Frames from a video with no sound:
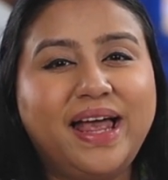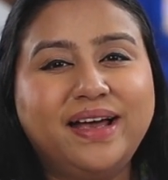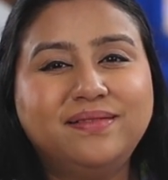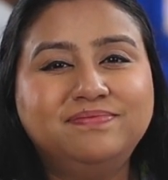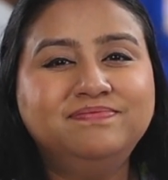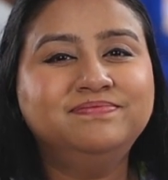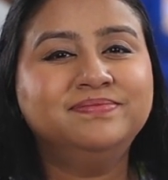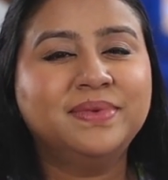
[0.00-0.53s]
like,
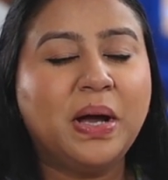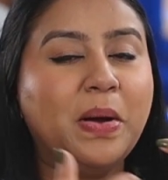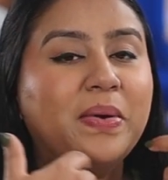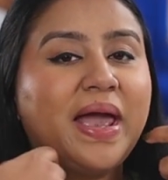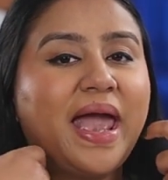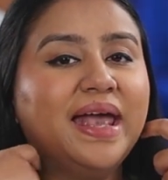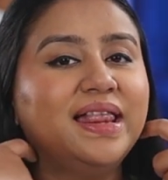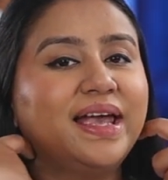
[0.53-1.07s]

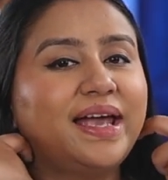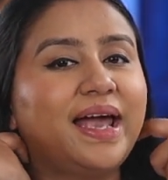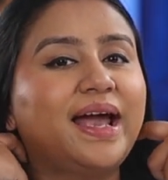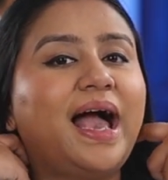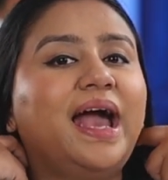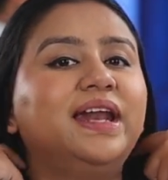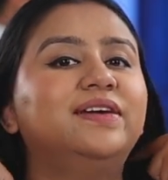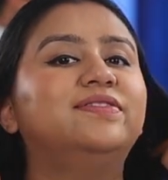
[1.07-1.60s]
okay, like I
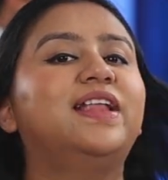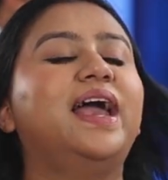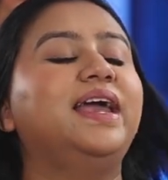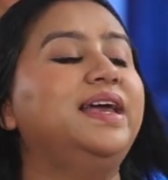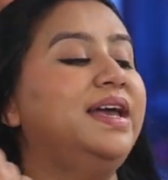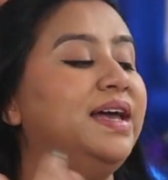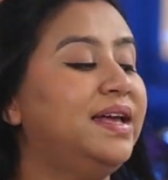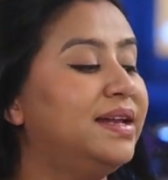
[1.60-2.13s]
kind of
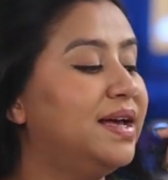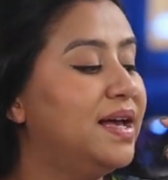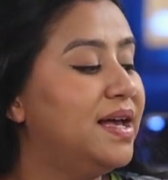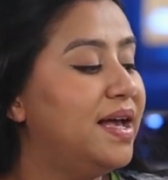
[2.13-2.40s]
like it,